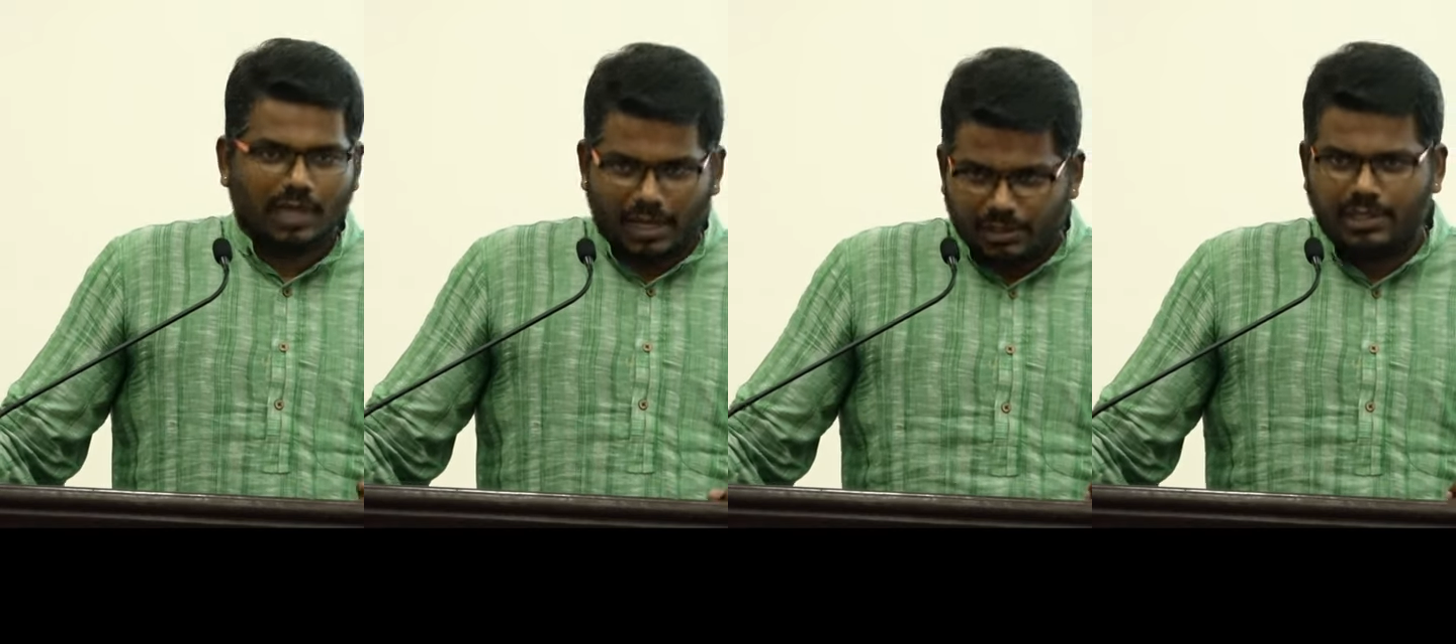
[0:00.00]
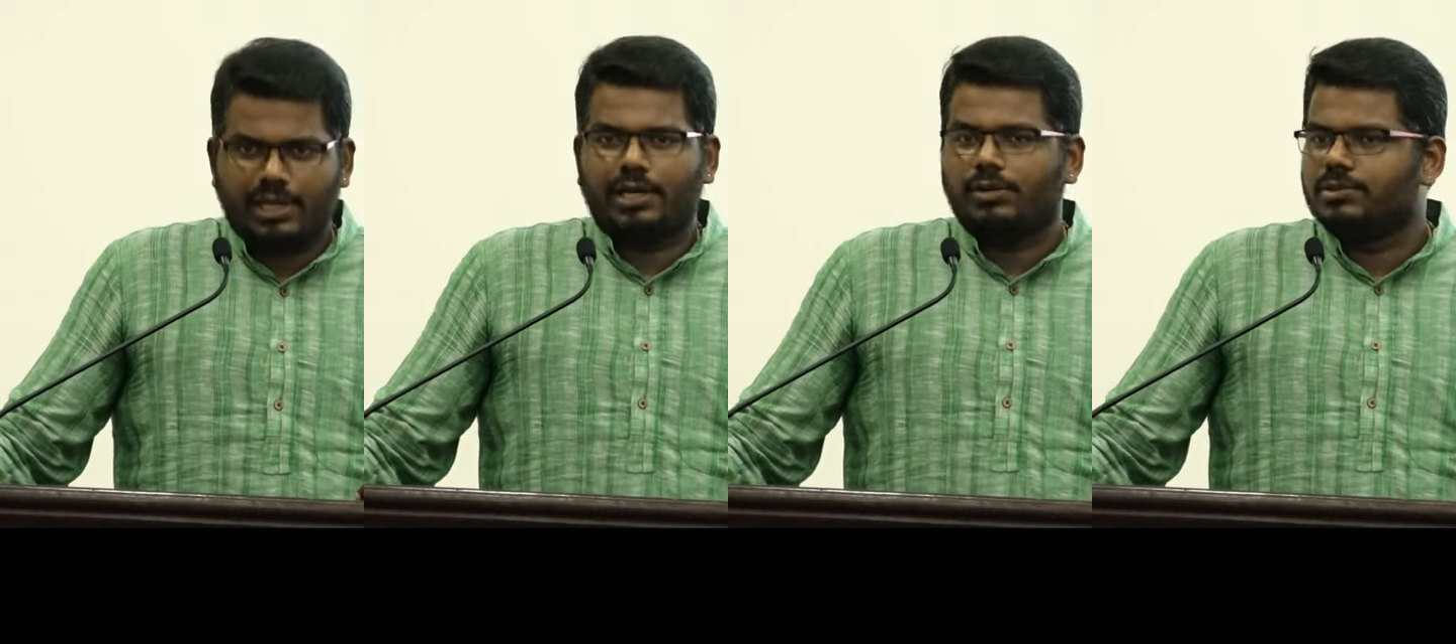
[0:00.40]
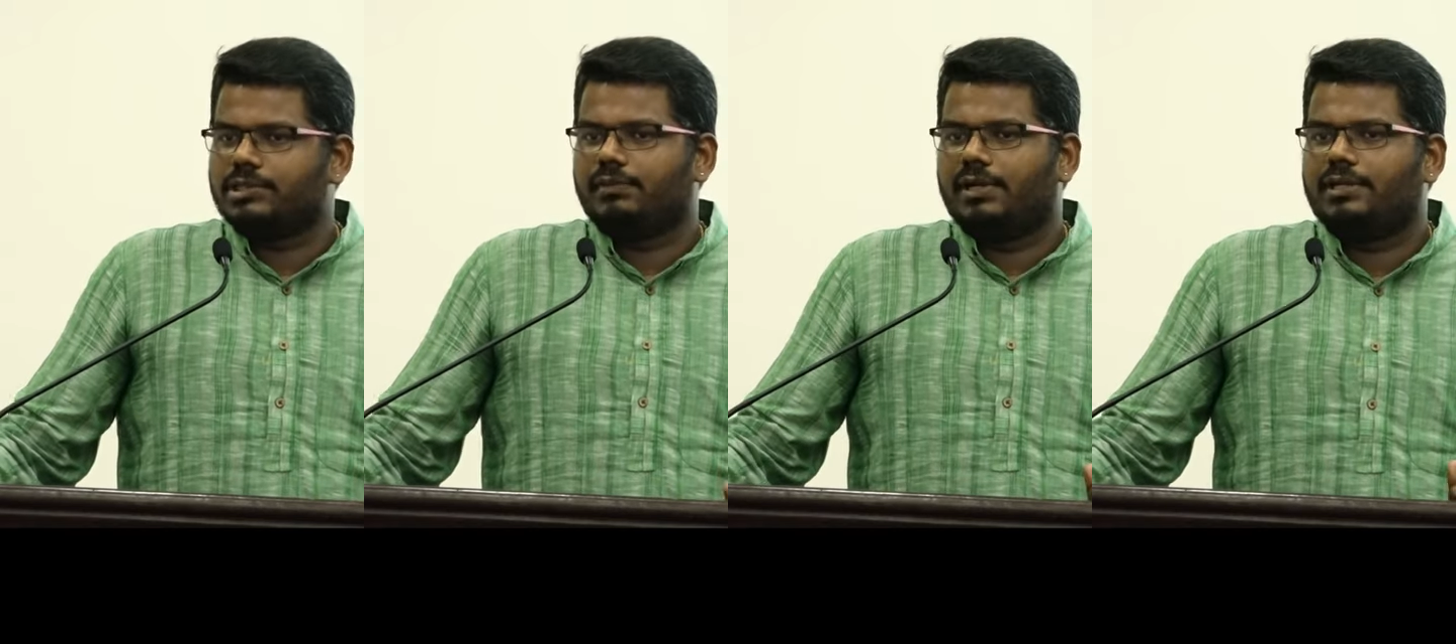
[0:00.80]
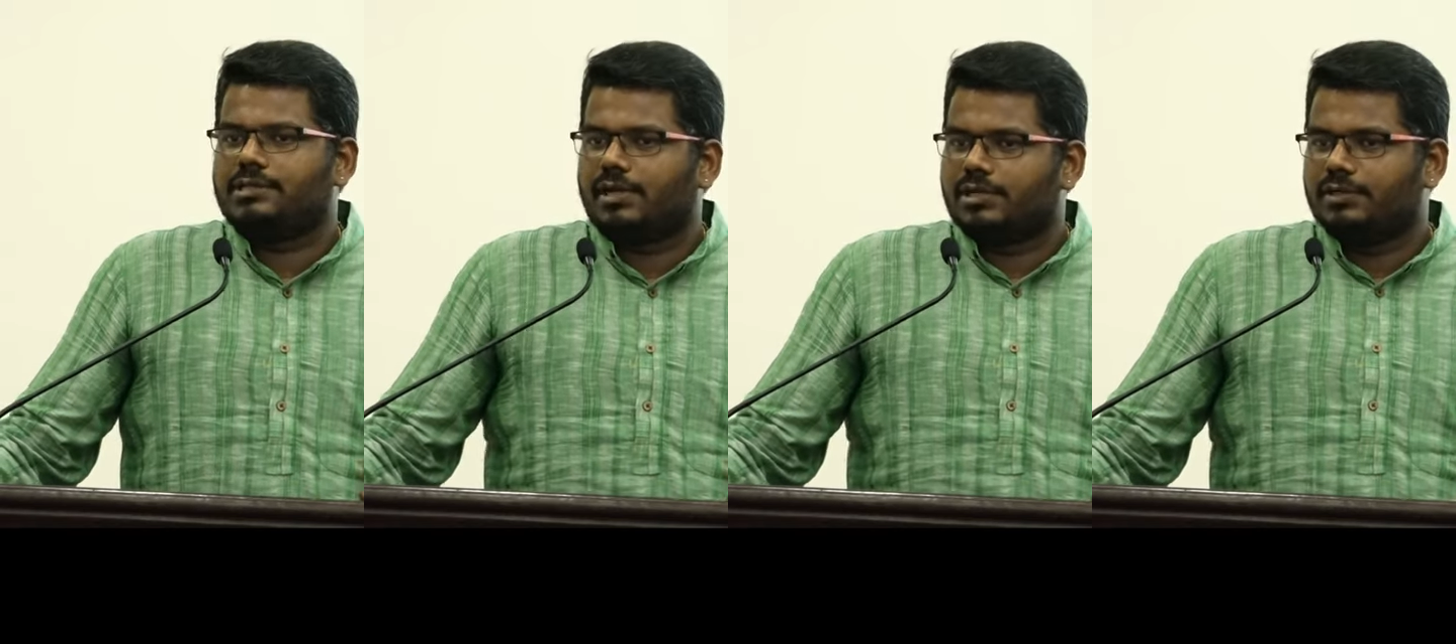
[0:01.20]
I dare use the word
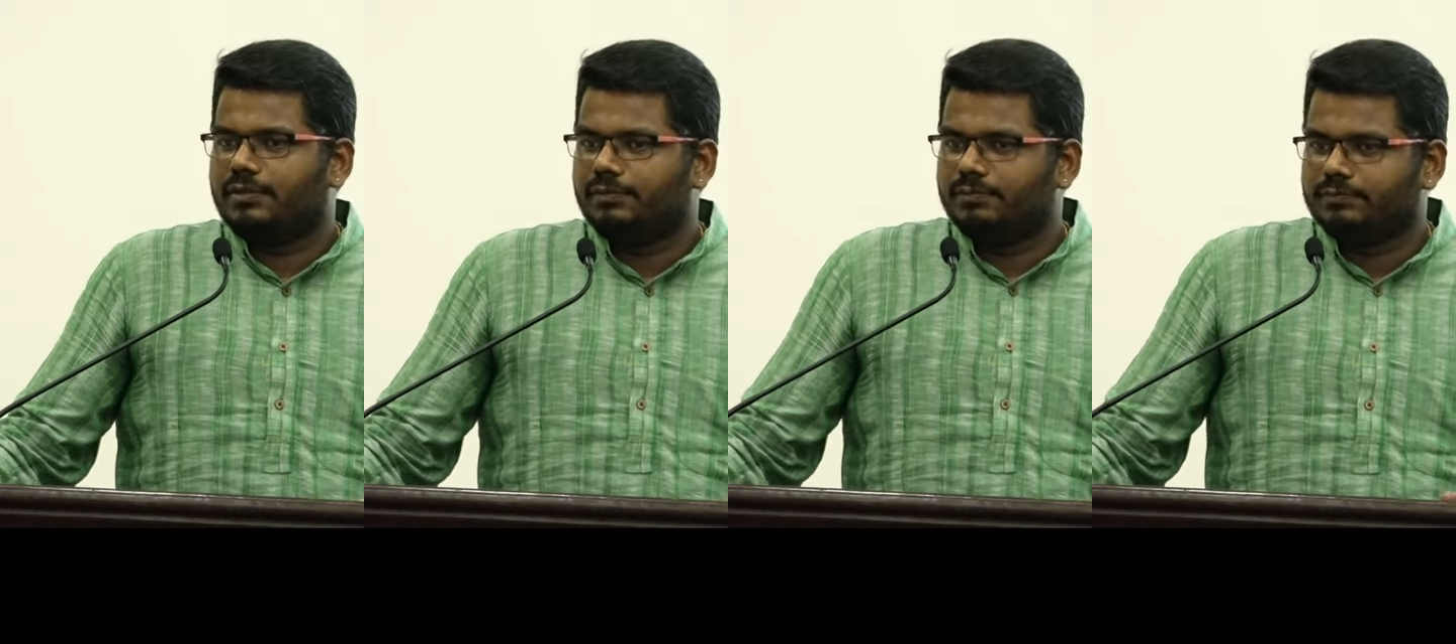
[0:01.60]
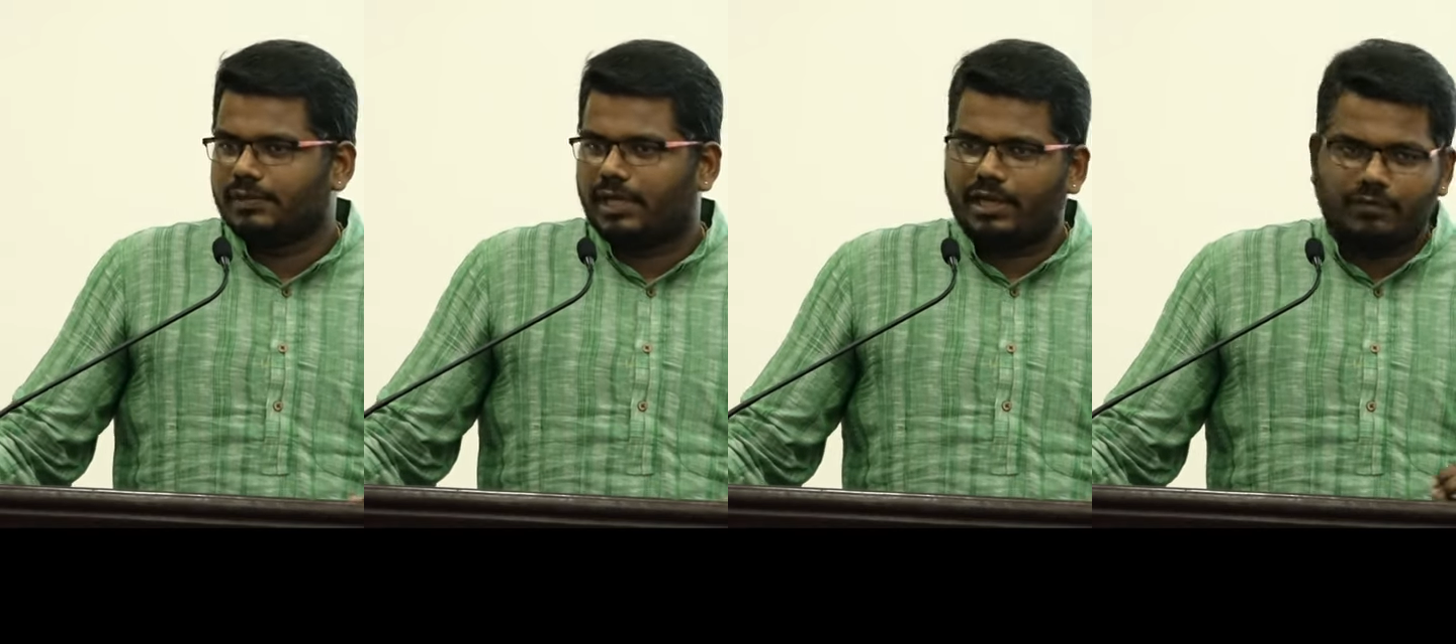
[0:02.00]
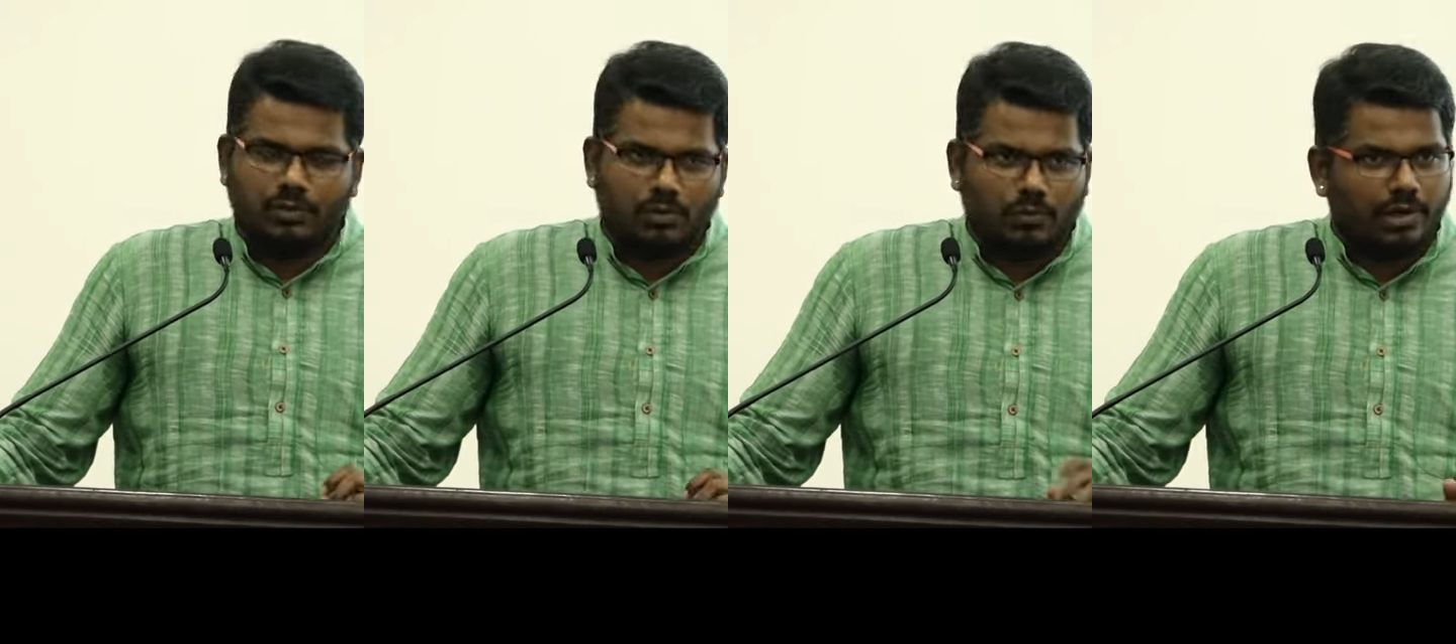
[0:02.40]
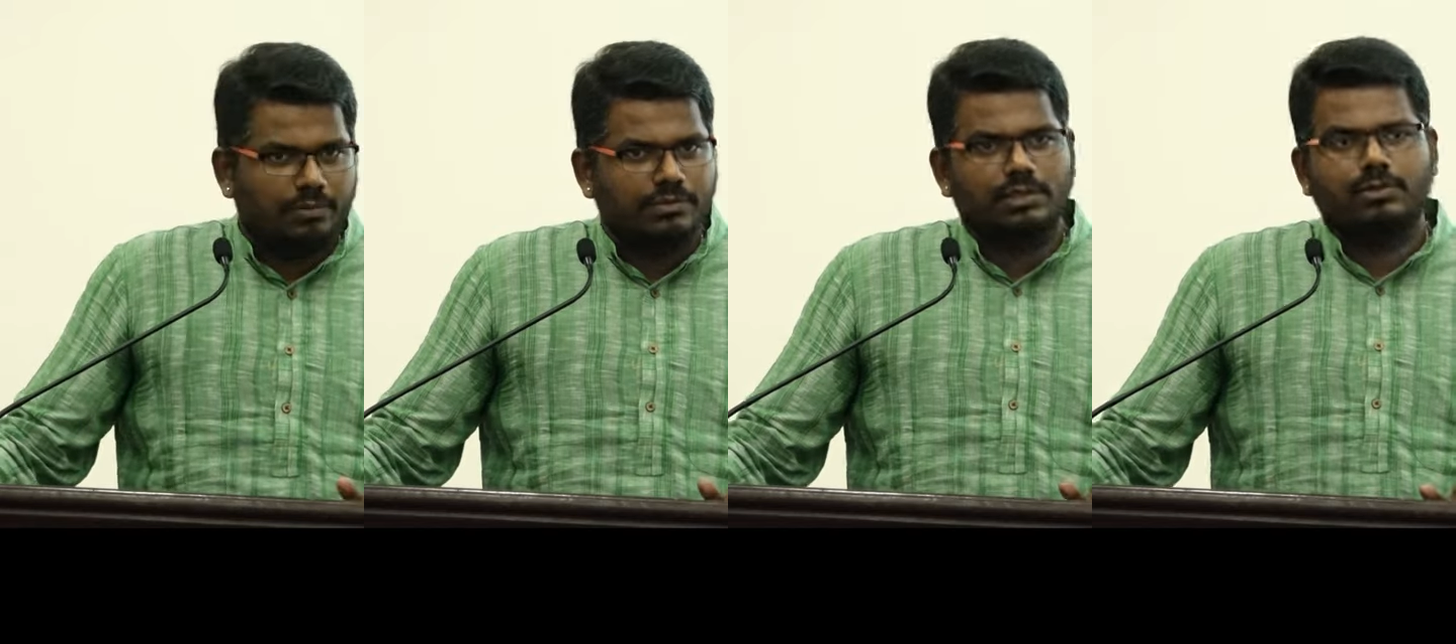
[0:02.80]
destruction. I have no
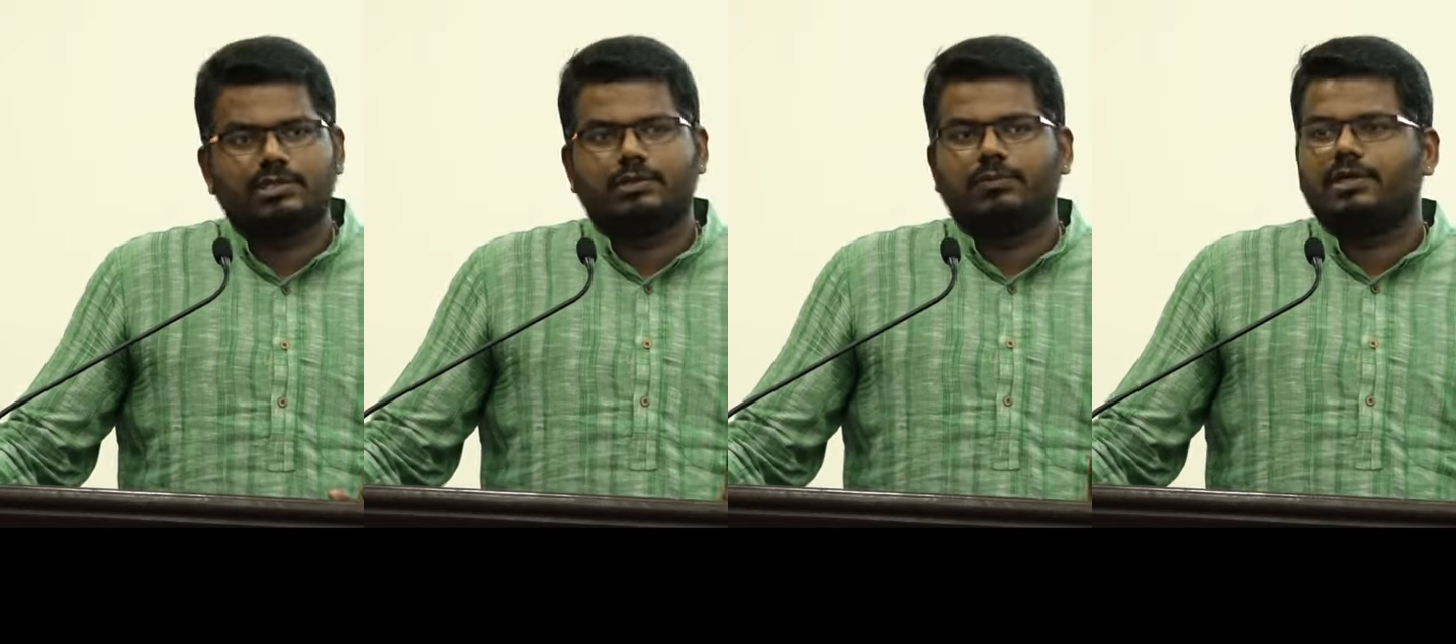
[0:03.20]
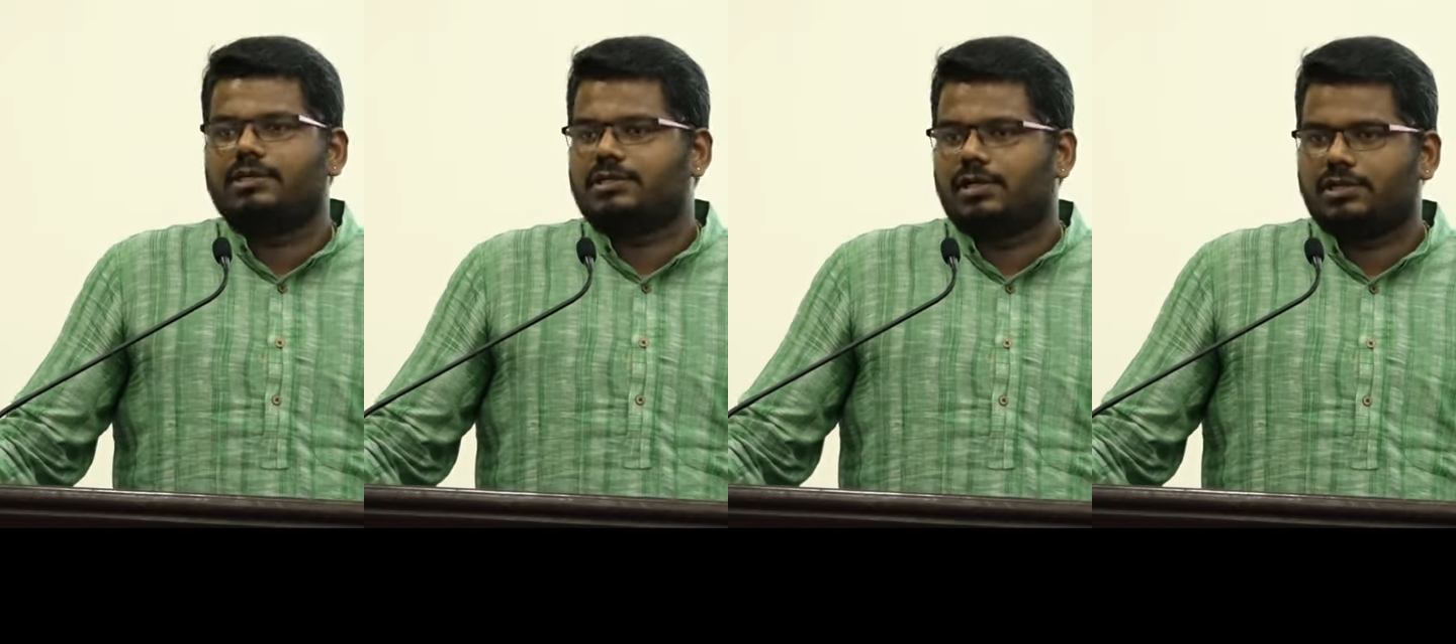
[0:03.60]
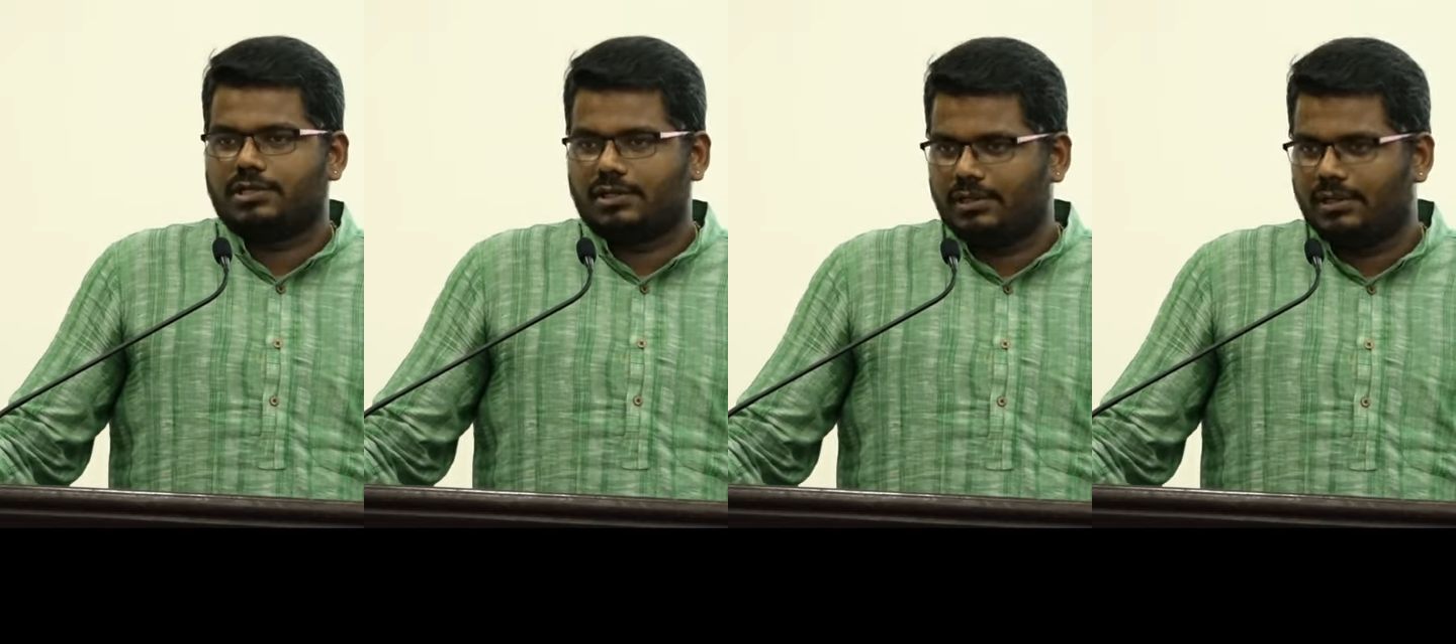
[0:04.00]
qualms in using the word destruction.